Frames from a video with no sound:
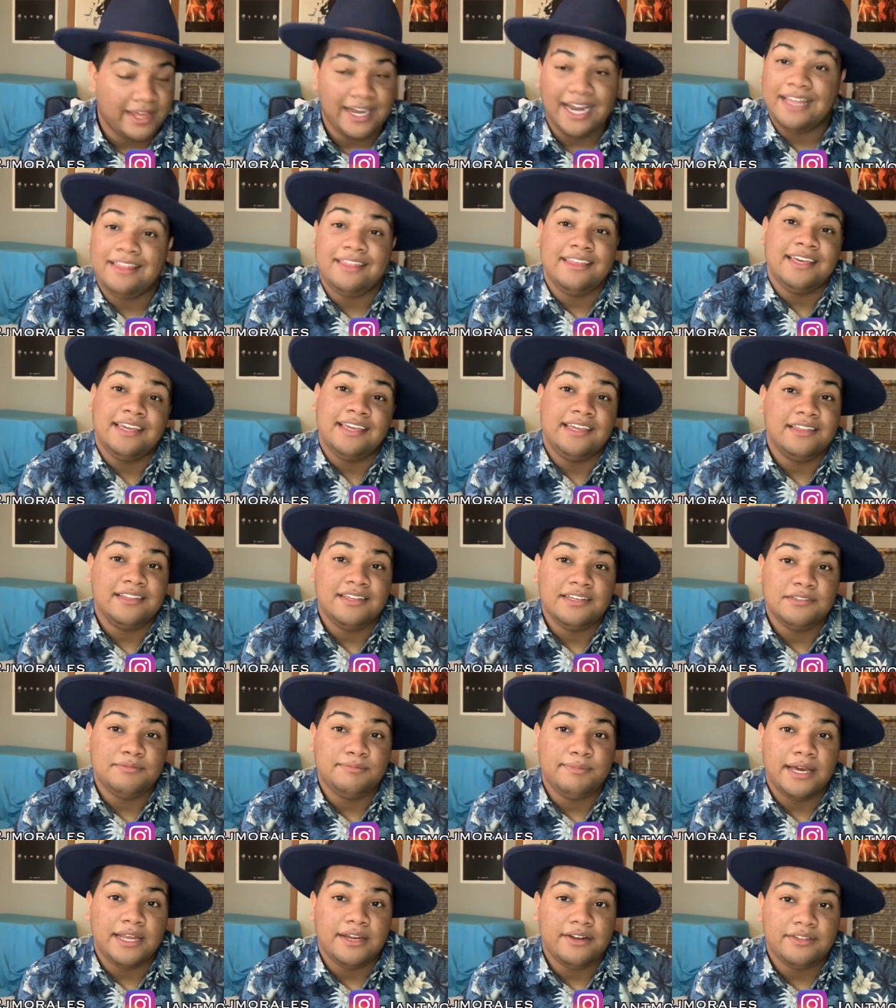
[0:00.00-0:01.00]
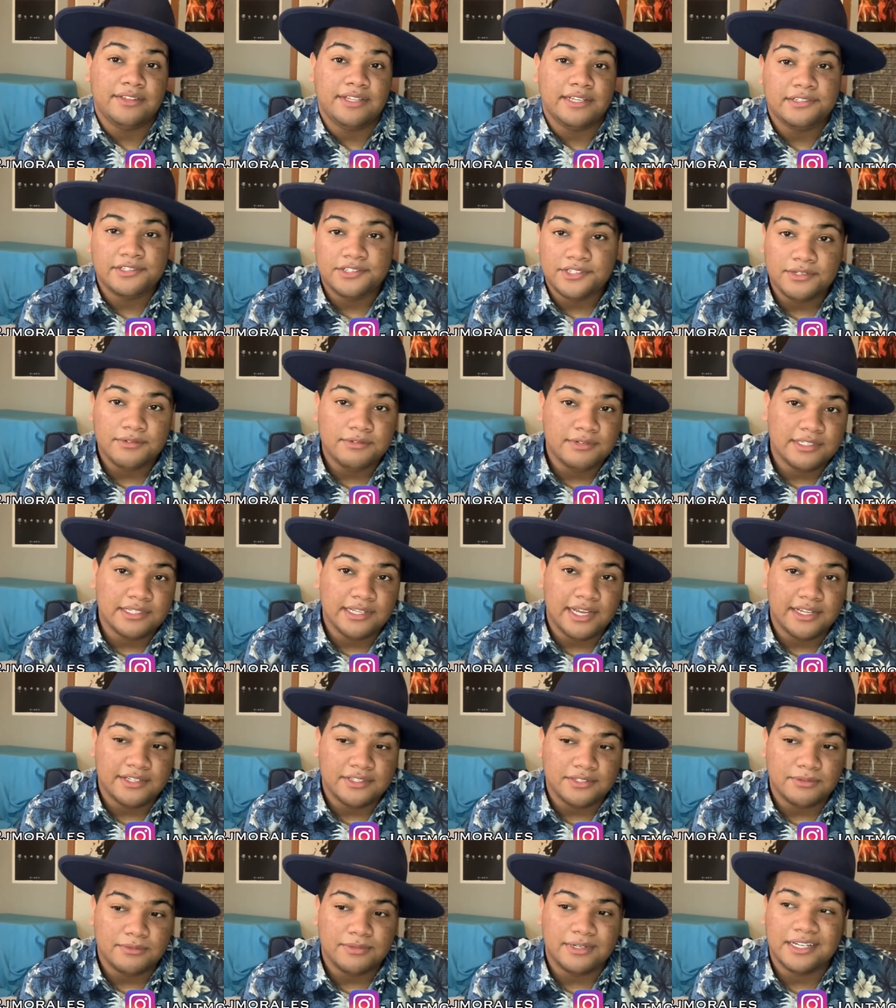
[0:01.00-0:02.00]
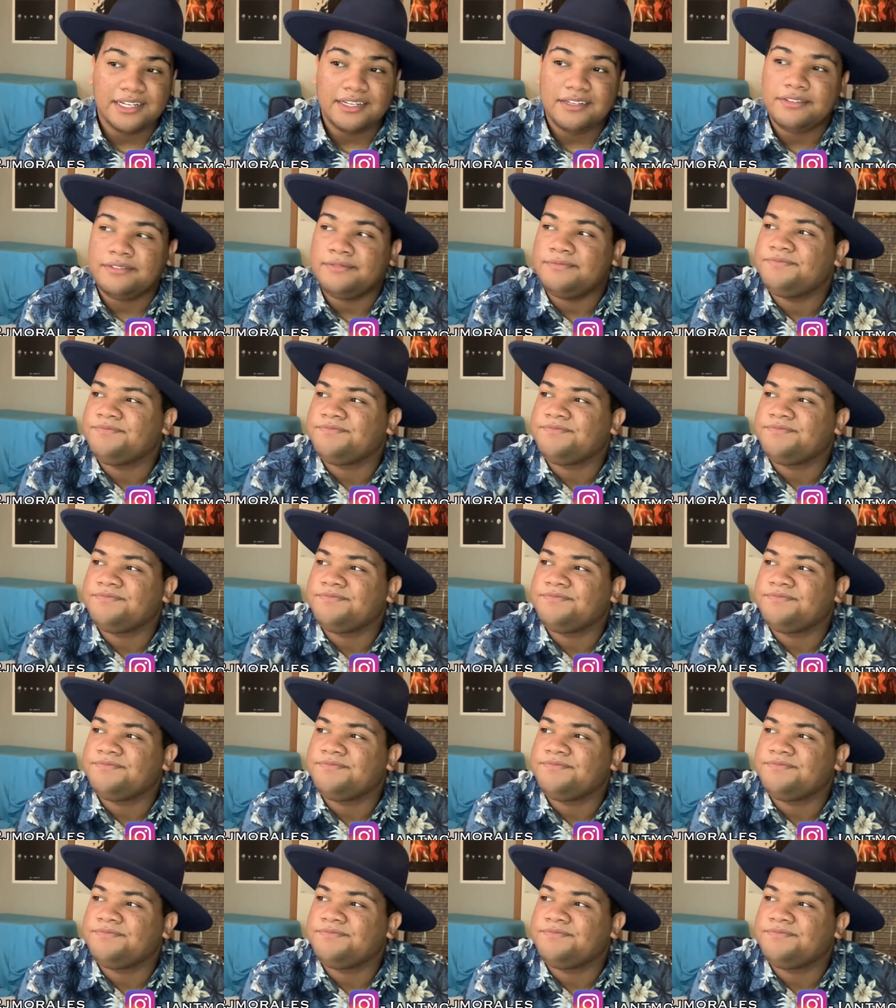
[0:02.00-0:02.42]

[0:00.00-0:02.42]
And I think he looks better than Suicide's. Well,